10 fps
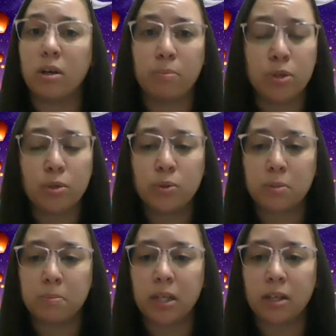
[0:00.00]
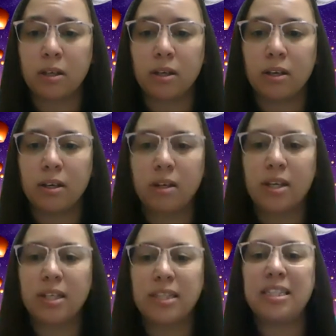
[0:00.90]
abuse me.
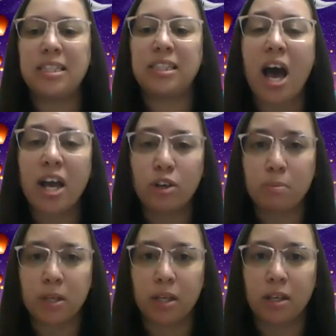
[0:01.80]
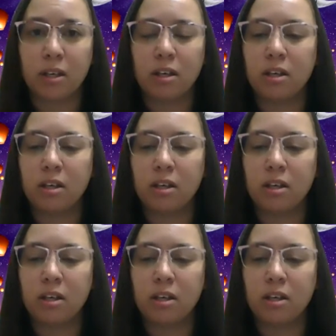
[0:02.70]
Desire me,